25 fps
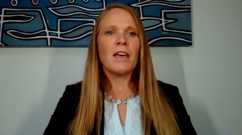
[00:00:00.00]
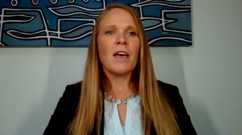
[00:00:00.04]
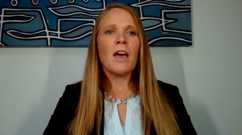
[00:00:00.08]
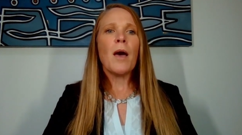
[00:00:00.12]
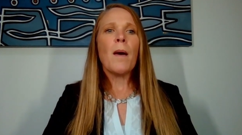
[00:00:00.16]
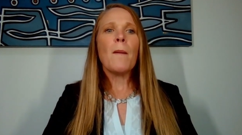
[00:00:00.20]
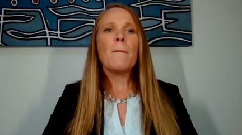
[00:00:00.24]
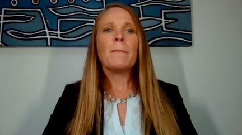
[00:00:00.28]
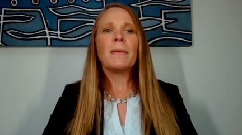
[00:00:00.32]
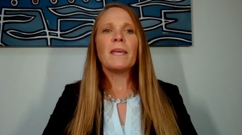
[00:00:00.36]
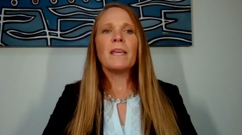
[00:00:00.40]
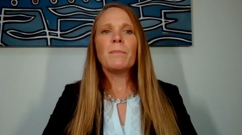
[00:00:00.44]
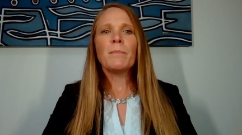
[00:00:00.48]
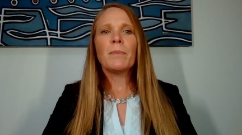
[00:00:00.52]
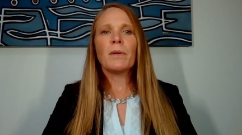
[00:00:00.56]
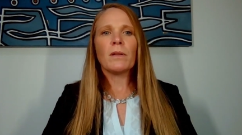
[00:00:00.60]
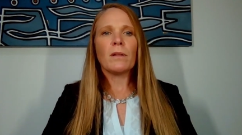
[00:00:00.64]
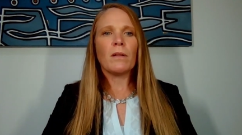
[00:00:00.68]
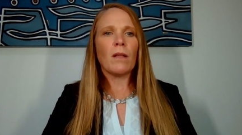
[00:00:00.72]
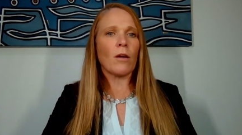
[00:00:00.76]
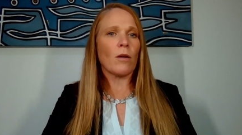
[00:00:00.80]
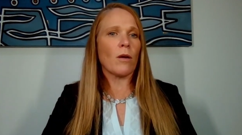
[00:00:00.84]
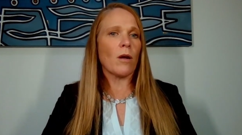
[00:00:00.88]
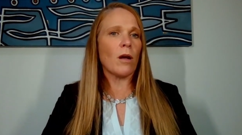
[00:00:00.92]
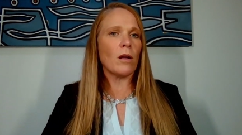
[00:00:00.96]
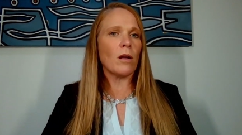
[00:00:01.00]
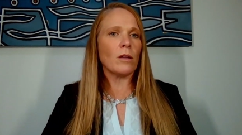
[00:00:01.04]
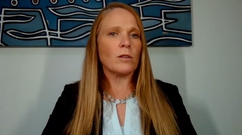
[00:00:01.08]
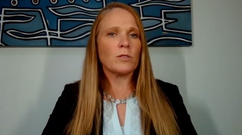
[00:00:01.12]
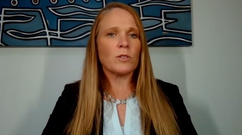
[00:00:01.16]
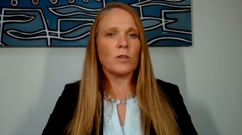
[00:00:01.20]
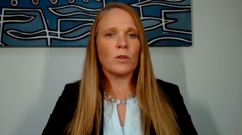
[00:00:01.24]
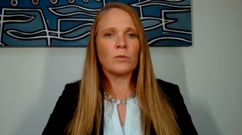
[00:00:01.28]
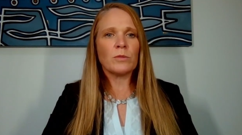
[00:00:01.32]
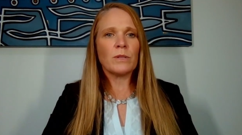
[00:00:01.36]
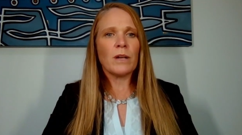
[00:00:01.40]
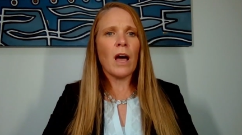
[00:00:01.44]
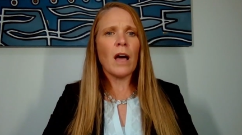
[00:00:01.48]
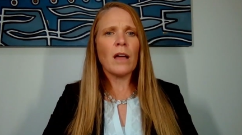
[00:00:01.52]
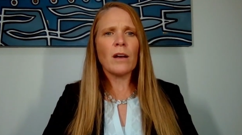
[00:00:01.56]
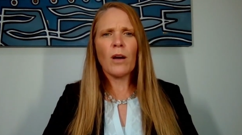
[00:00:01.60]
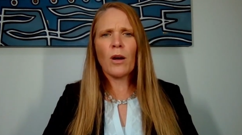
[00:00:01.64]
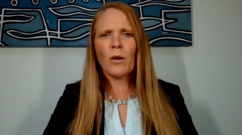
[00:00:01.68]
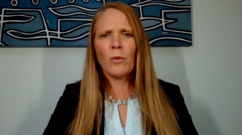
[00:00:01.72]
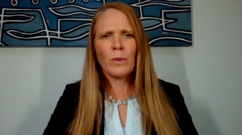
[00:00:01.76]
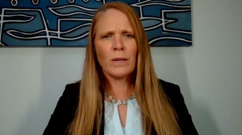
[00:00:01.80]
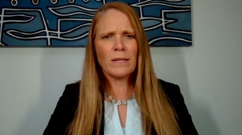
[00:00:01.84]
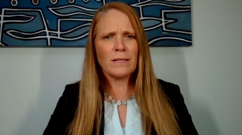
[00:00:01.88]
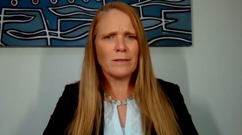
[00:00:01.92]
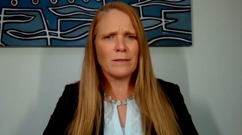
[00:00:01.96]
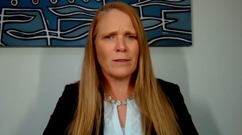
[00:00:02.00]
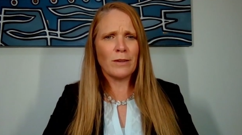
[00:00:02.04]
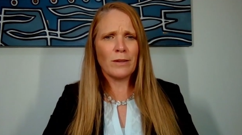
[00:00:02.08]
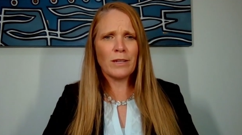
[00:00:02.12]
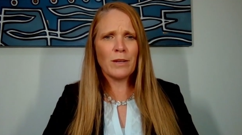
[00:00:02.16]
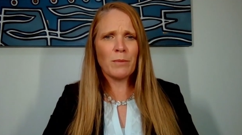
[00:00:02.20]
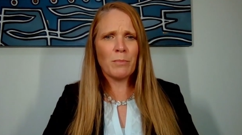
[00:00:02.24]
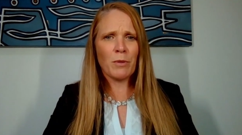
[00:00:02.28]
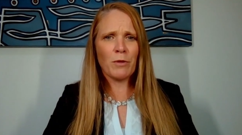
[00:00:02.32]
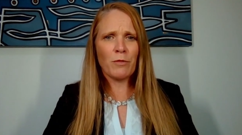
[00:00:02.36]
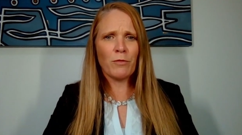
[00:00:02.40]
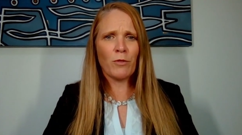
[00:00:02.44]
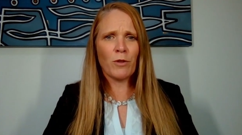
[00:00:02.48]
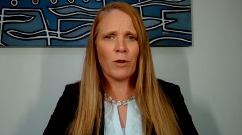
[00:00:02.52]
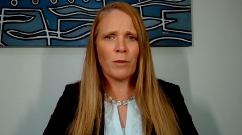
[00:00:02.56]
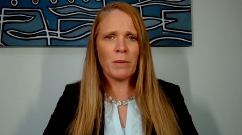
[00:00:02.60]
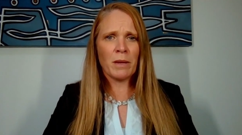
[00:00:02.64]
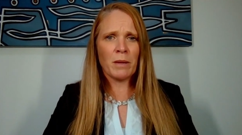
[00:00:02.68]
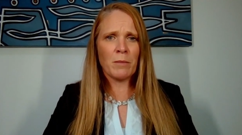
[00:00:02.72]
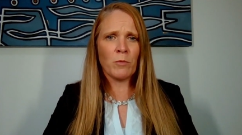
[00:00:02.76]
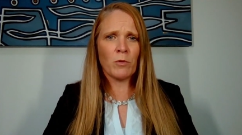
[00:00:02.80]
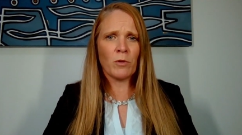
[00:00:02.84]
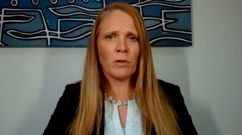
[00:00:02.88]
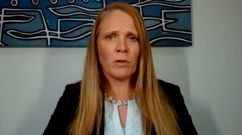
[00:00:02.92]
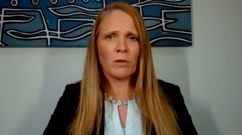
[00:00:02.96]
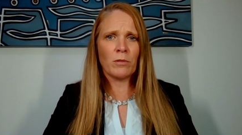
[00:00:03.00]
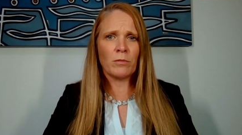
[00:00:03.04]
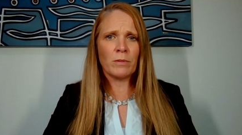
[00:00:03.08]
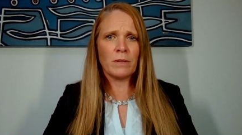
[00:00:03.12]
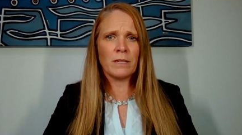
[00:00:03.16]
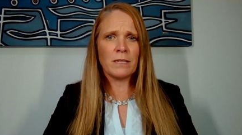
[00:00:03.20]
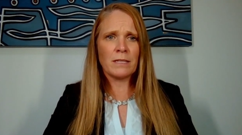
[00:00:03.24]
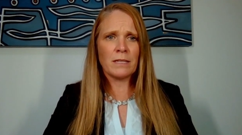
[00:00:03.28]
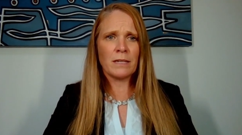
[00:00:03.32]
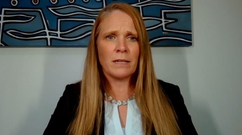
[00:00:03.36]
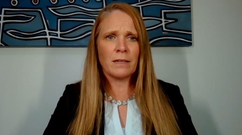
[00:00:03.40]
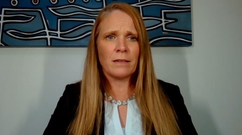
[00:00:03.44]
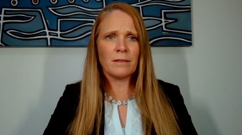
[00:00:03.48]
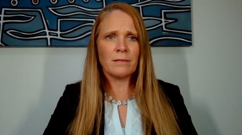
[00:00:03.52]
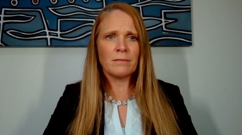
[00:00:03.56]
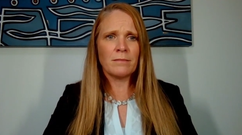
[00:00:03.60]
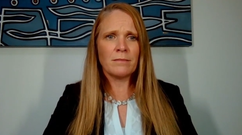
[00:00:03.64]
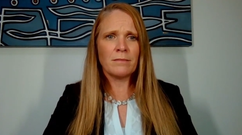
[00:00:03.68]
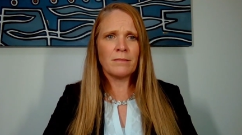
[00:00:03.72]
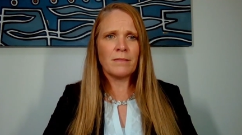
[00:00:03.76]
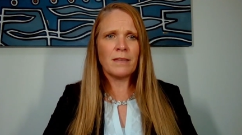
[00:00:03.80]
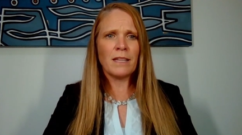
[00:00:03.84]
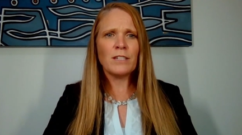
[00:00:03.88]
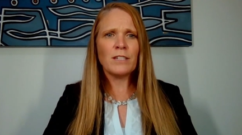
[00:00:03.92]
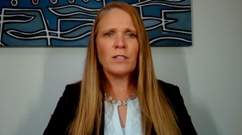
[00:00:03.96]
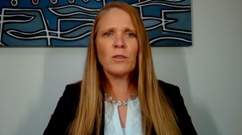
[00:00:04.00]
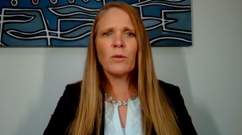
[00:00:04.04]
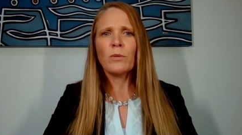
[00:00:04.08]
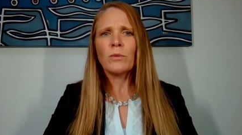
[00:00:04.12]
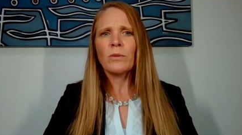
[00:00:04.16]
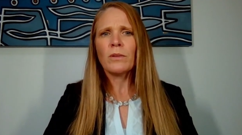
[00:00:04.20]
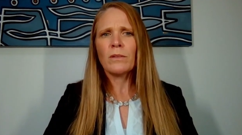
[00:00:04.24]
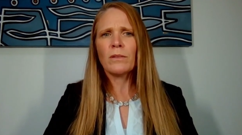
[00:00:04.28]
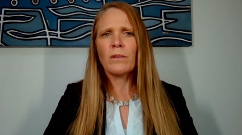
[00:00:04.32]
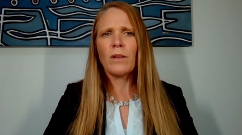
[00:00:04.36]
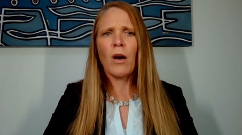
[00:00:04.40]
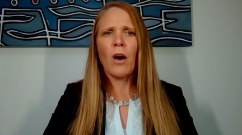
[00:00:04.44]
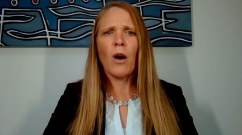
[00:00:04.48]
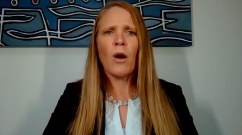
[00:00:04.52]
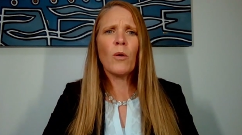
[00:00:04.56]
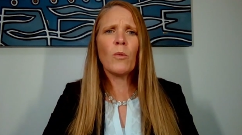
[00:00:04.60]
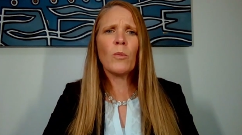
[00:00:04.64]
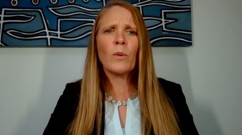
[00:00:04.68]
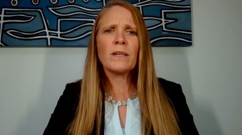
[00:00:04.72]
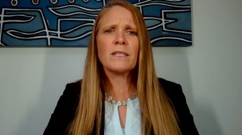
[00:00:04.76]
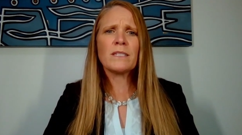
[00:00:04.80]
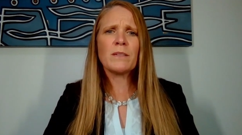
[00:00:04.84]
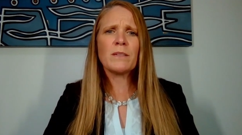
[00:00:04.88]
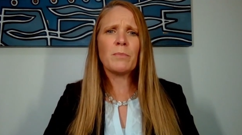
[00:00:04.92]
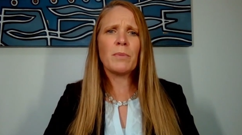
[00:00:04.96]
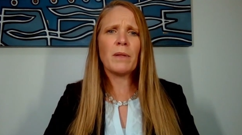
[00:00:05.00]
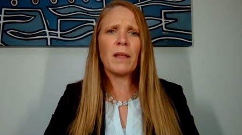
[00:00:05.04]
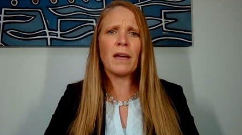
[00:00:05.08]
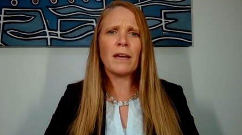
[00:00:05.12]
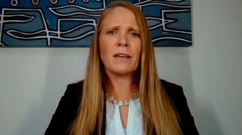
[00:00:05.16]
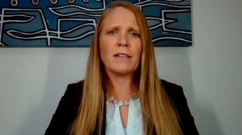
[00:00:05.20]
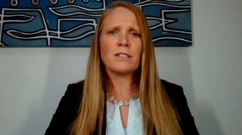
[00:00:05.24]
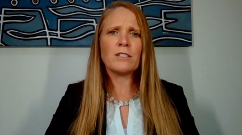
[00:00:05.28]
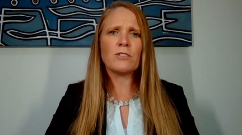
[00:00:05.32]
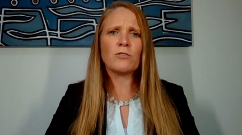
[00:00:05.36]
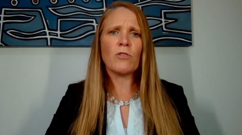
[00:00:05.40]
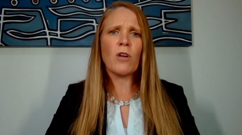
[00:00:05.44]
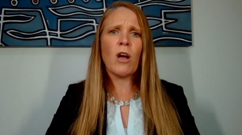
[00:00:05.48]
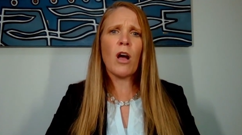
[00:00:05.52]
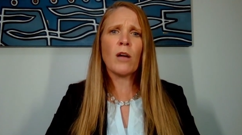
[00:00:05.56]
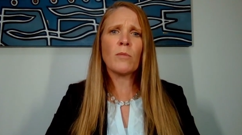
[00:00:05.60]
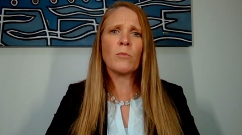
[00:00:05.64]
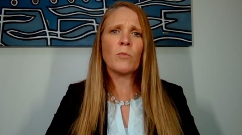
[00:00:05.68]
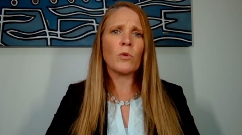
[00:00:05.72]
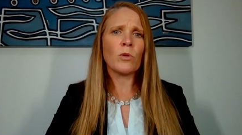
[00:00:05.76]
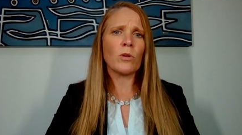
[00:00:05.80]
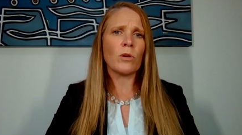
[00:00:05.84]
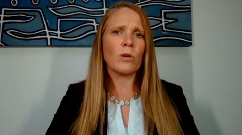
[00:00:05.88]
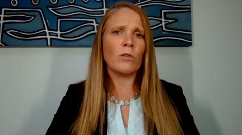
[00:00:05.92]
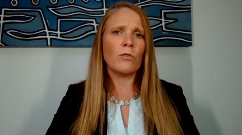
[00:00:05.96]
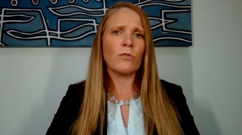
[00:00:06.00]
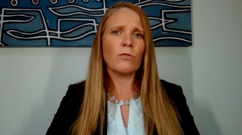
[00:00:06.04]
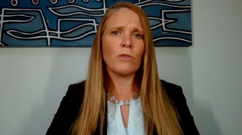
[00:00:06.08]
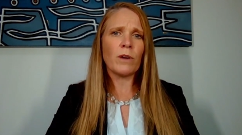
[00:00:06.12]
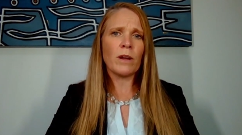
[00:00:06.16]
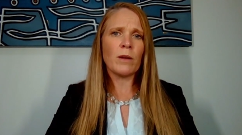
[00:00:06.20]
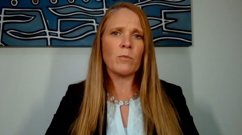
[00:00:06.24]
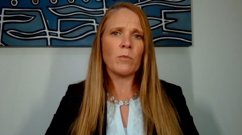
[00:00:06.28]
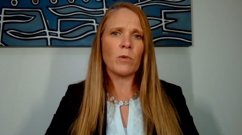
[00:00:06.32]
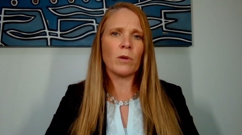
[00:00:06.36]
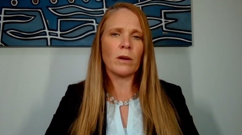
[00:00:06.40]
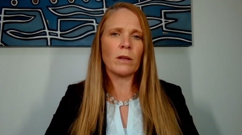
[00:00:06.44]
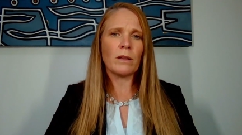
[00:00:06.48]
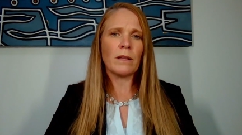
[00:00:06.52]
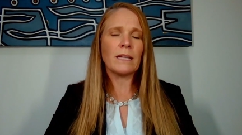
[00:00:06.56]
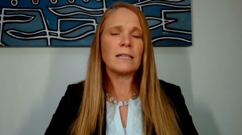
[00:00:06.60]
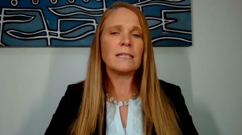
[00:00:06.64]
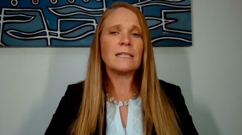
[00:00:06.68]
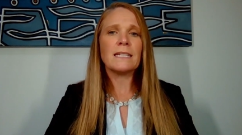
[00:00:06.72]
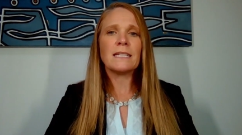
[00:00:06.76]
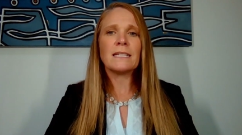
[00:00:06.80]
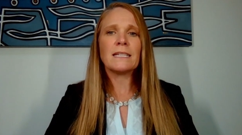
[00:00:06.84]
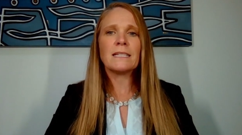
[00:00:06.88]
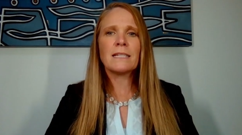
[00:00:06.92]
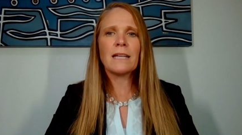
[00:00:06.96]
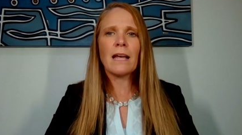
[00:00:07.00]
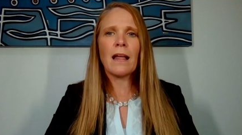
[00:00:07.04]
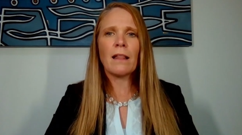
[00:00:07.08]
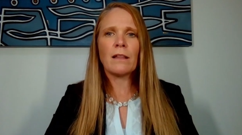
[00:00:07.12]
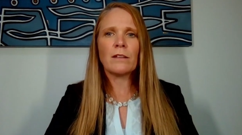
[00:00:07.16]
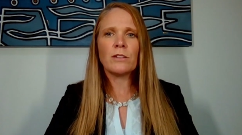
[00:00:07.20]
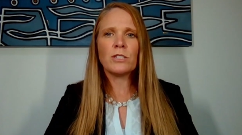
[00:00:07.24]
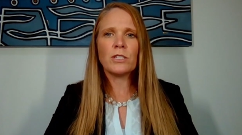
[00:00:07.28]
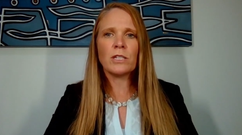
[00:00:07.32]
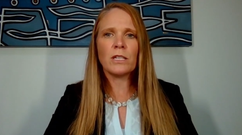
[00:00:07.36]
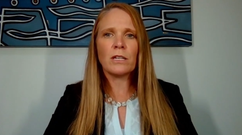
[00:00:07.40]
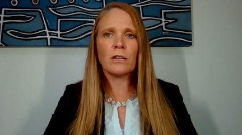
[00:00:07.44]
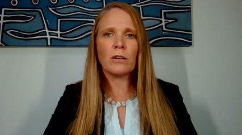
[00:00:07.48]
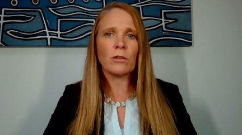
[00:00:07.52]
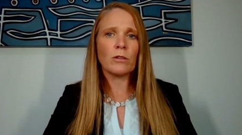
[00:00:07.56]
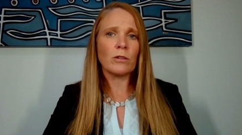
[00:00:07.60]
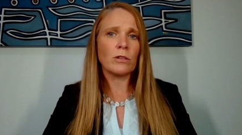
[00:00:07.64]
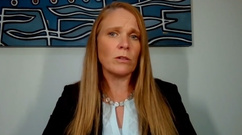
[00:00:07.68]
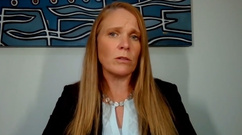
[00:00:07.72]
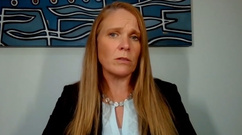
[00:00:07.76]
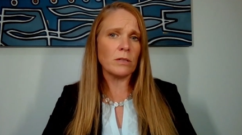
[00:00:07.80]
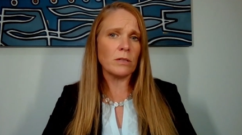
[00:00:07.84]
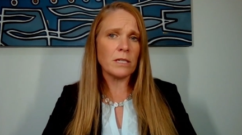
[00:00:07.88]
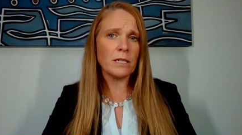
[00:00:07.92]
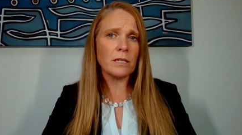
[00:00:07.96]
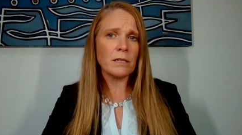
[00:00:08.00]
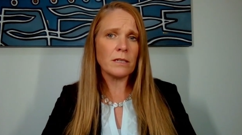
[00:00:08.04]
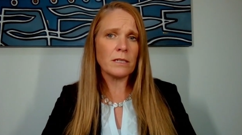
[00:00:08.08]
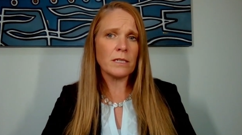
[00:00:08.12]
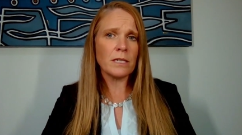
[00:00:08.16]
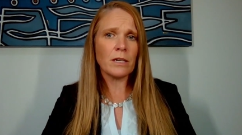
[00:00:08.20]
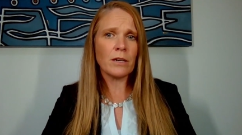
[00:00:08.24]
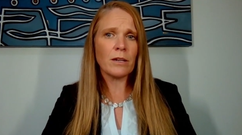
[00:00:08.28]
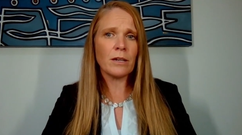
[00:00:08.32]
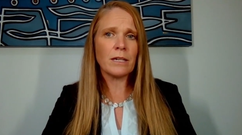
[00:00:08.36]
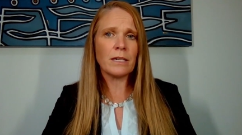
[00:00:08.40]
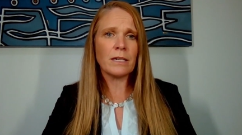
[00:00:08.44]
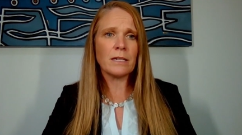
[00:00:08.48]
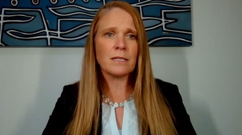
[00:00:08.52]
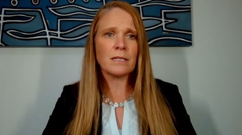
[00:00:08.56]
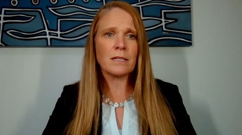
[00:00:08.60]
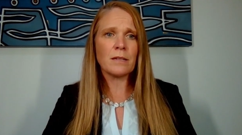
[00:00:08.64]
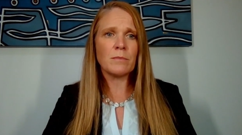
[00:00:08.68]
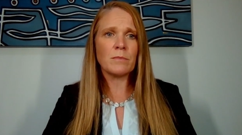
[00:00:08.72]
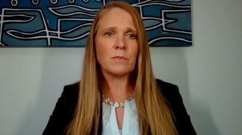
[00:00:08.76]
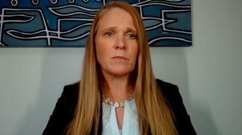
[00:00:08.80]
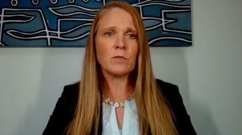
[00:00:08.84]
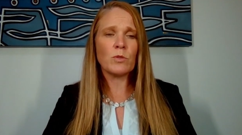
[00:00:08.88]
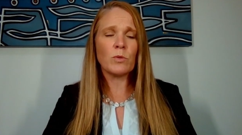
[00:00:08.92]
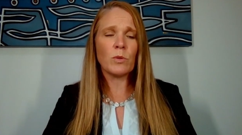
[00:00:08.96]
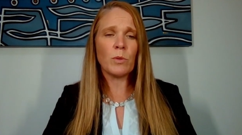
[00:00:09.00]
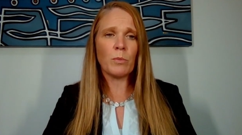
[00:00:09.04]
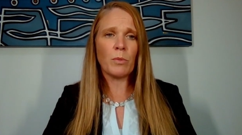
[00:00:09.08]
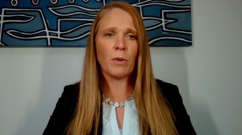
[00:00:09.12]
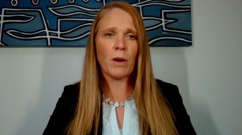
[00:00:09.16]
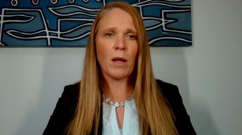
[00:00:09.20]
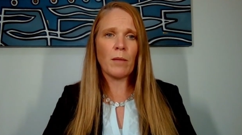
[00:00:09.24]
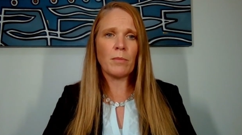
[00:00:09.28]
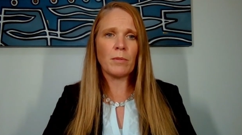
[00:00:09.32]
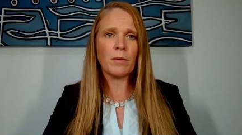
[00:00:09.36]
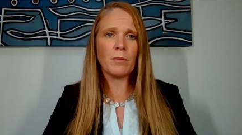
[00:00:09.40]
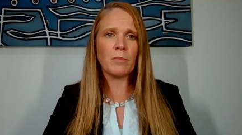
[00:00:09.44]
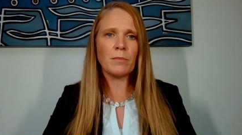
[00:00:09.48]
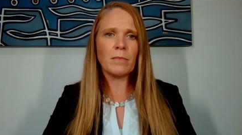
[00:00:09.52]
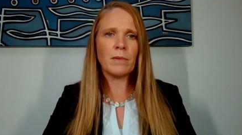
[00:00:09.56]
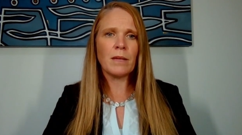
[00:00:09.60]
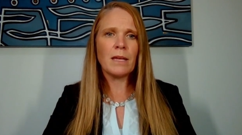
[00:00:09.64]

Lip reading: People are also not always good at performing moral reasoning. They don't always apply a strong moral framework like deontology or utilitarianism to a problem.